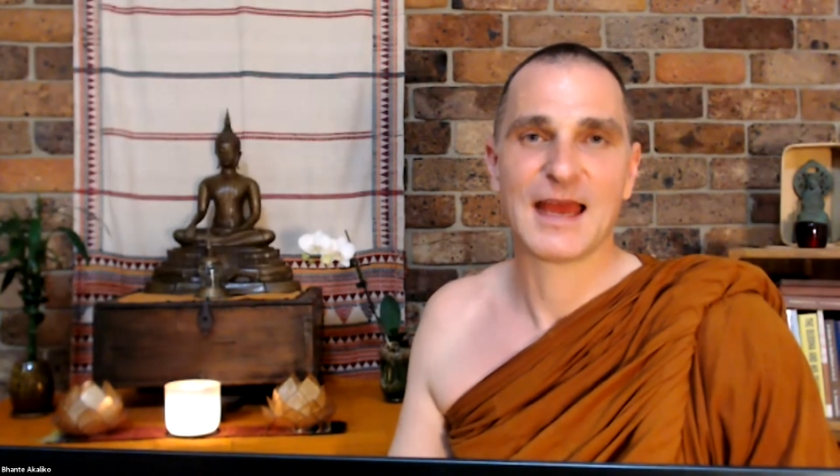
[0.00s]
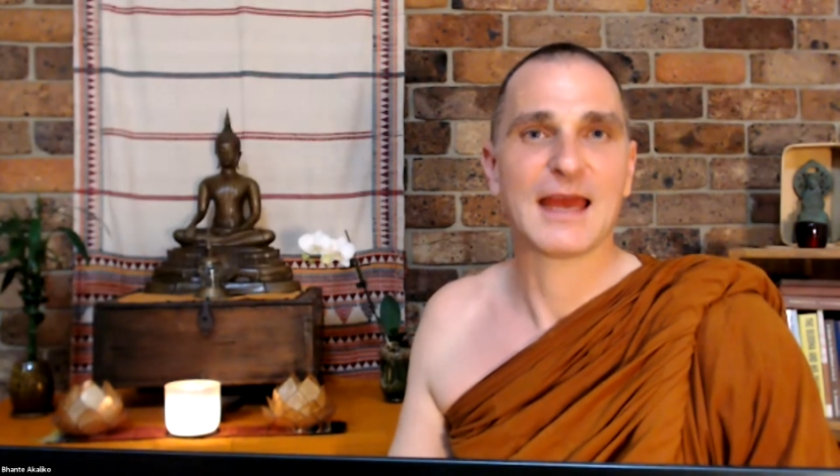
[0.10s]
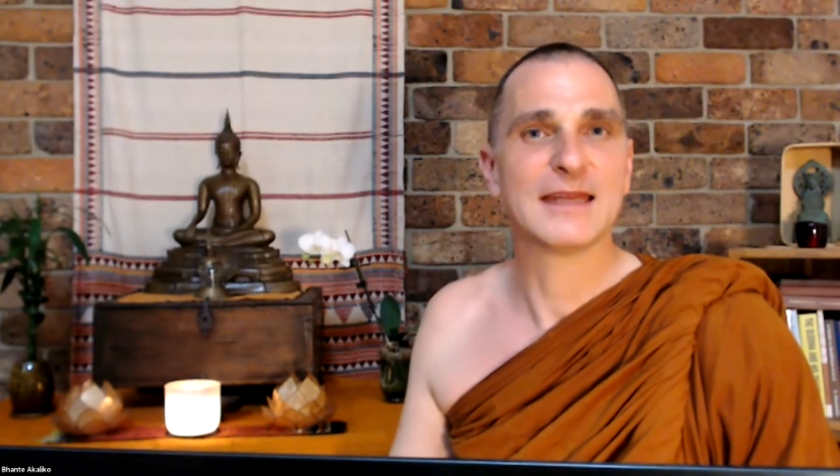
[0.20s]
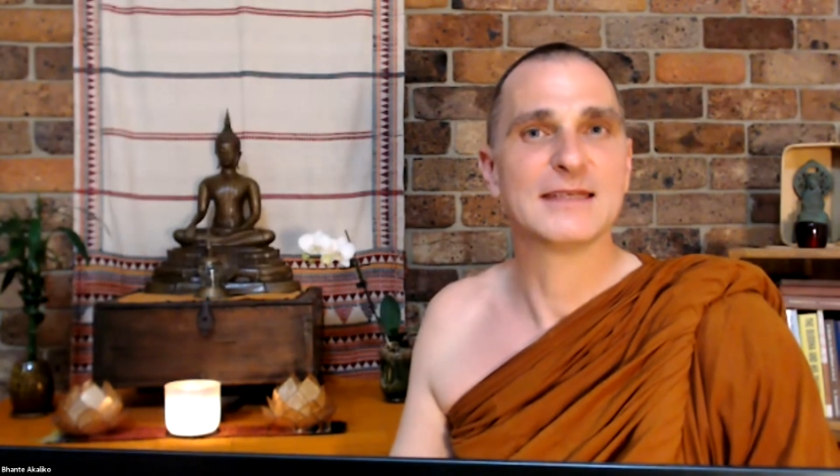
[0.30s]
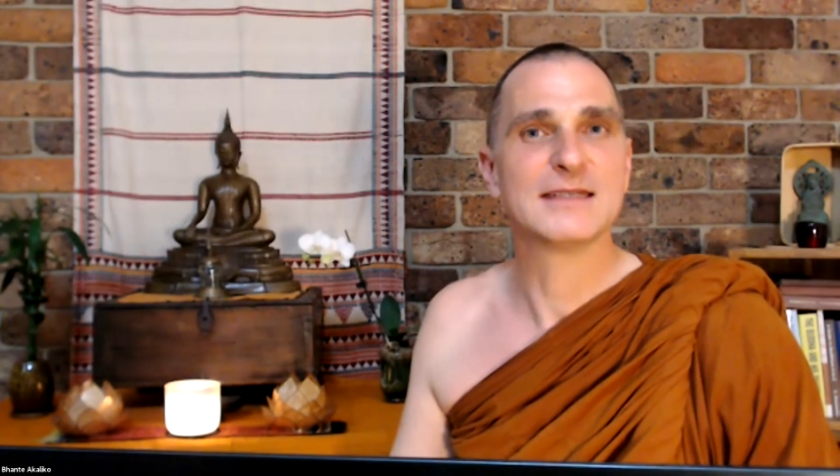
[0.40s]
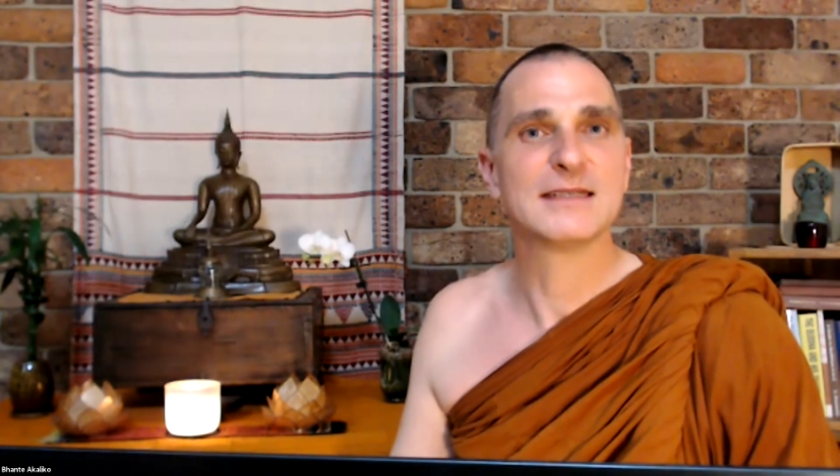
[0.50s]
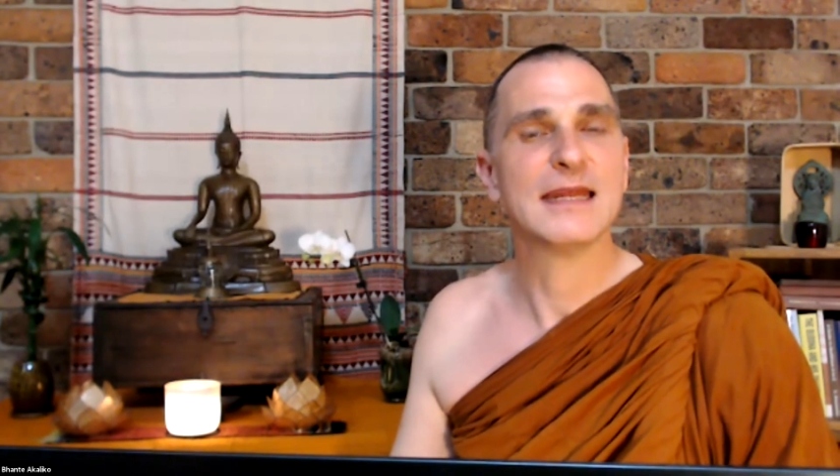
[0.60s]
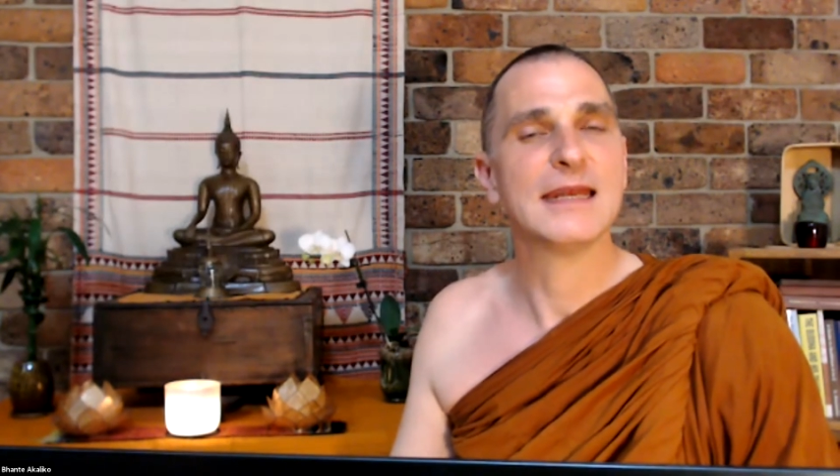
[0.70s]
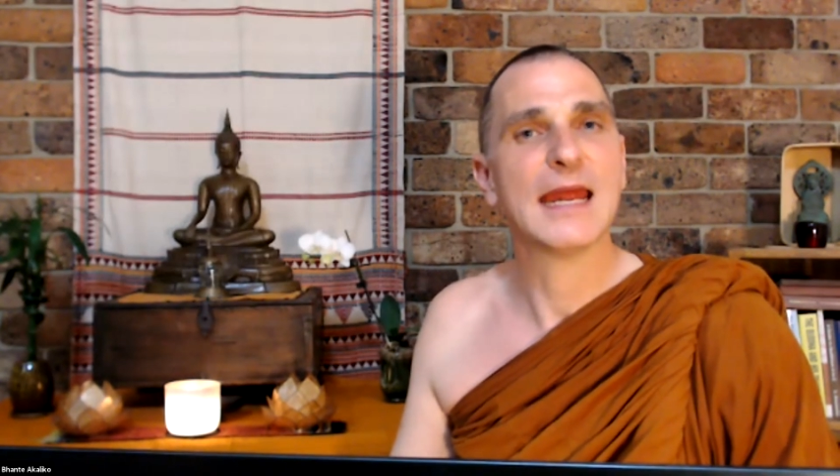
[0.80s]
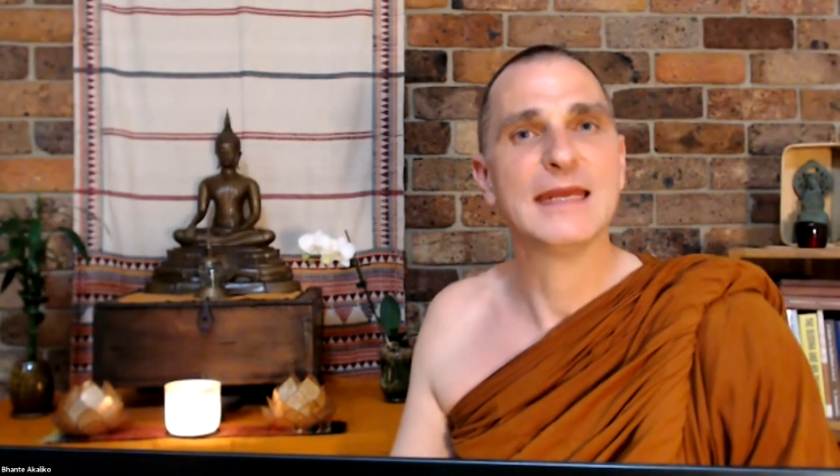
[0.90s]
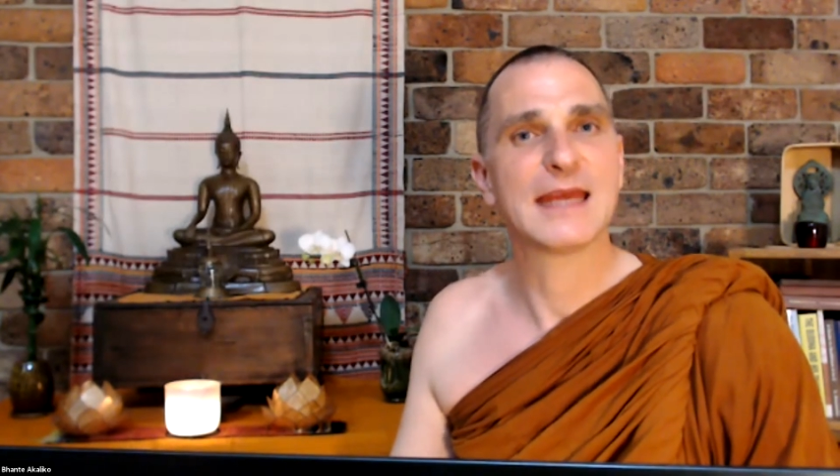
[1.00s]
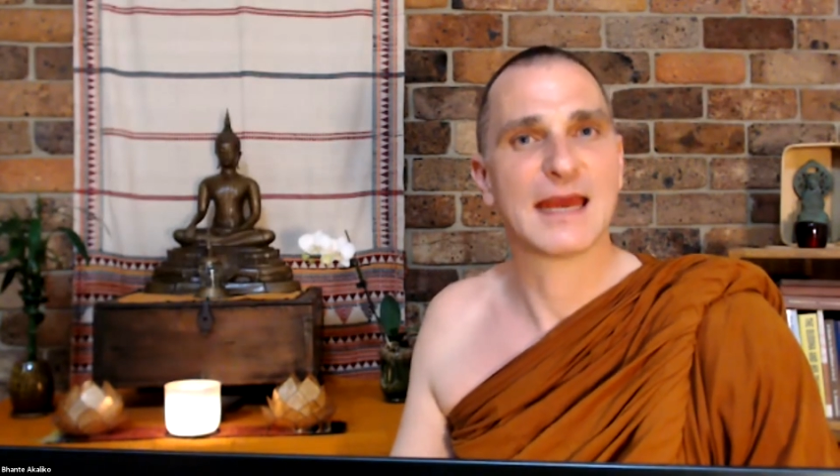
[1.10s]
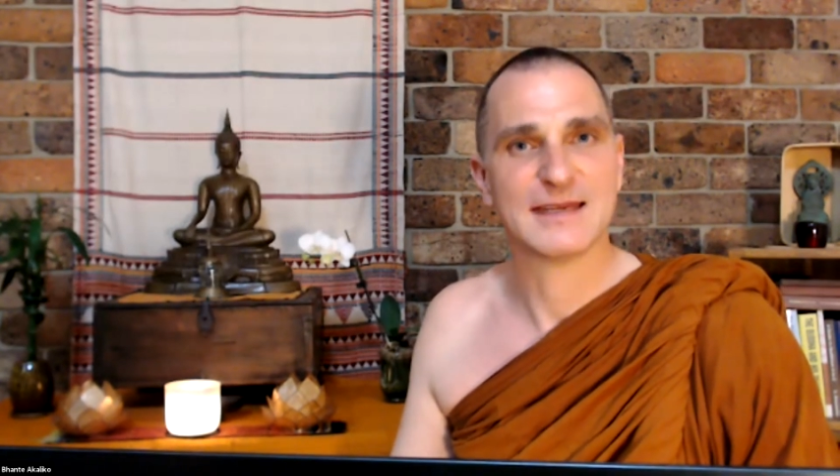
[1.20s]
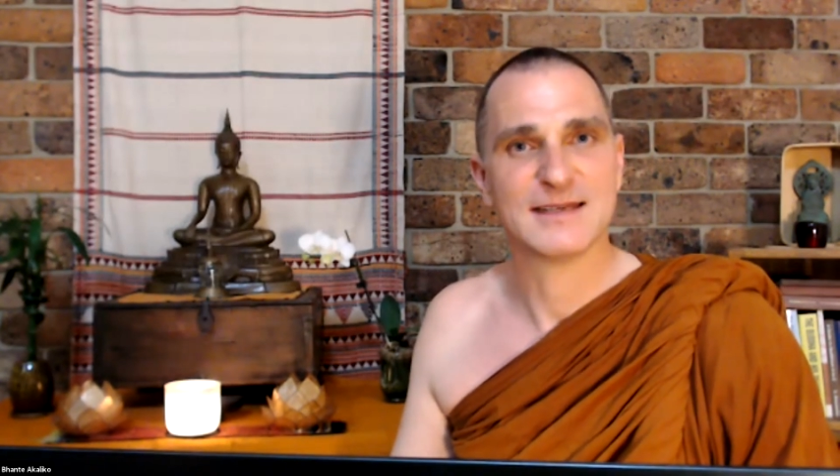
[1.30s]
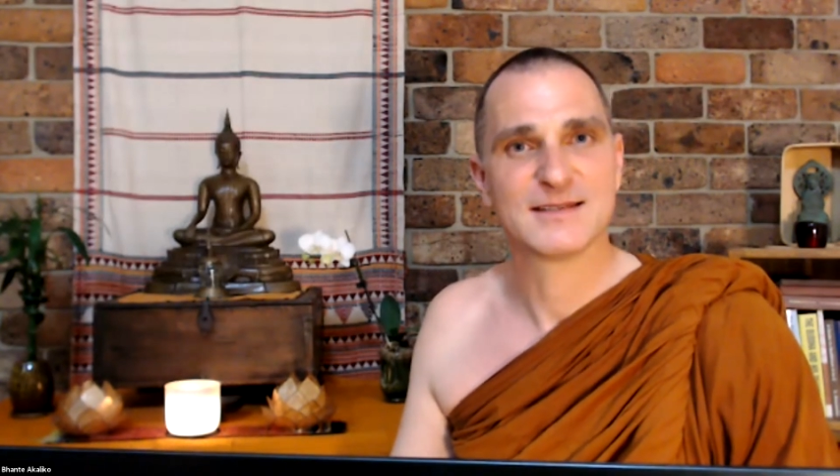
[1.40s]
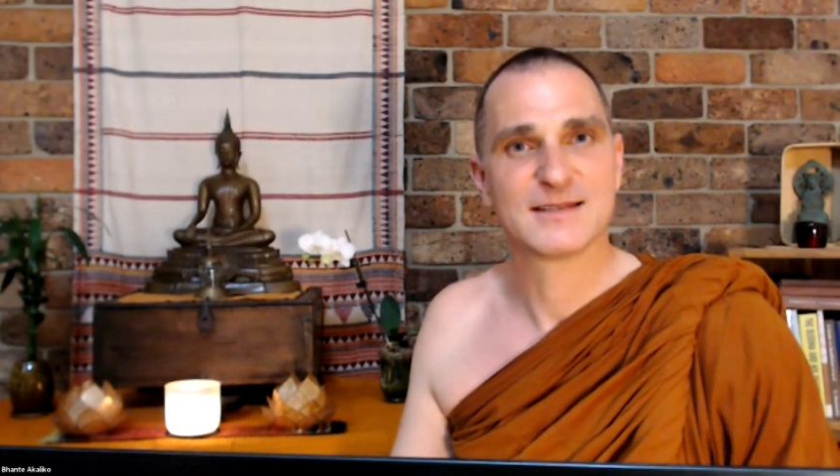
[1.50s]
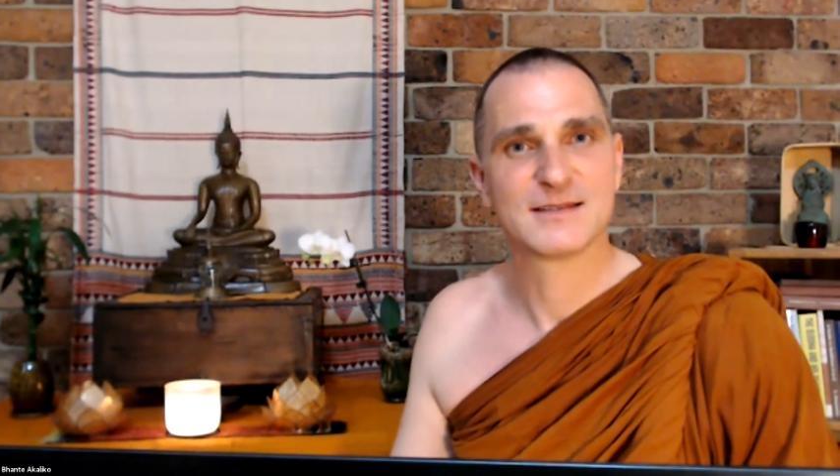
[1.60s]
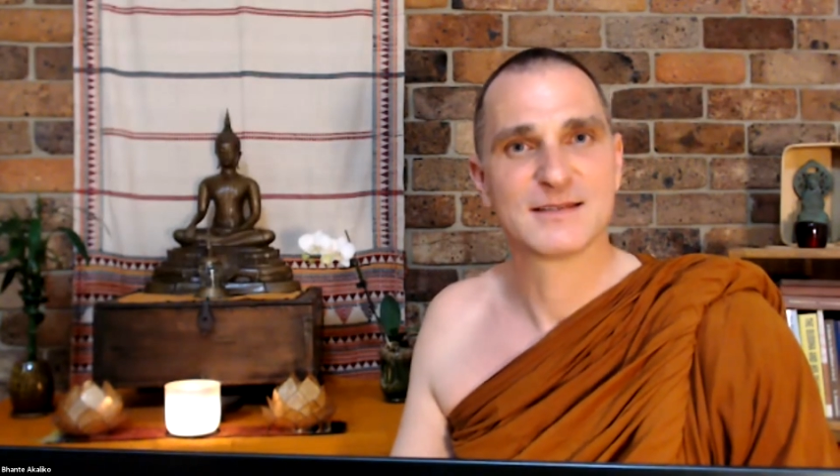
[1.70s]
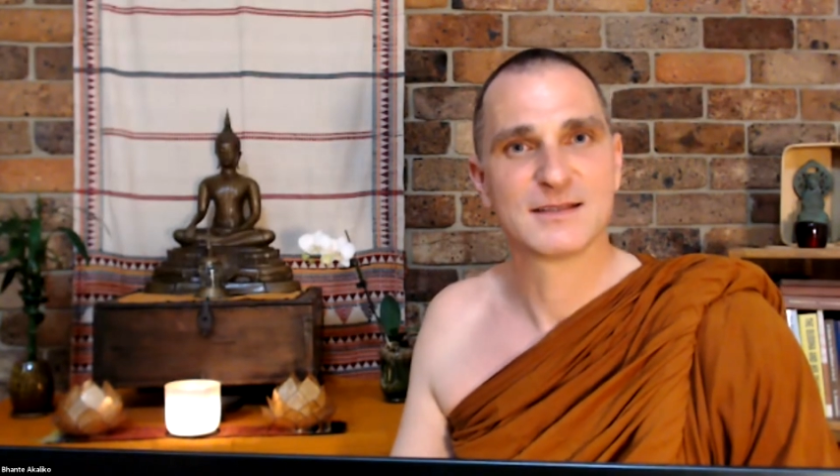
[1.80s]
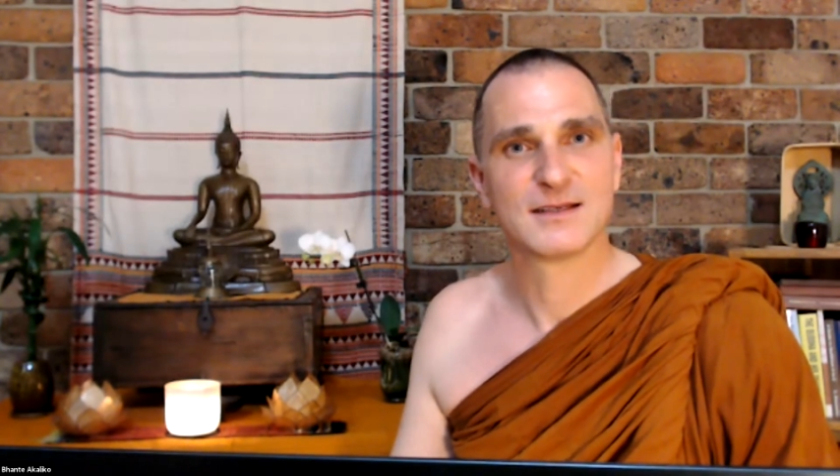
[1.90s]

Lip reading: And in any case,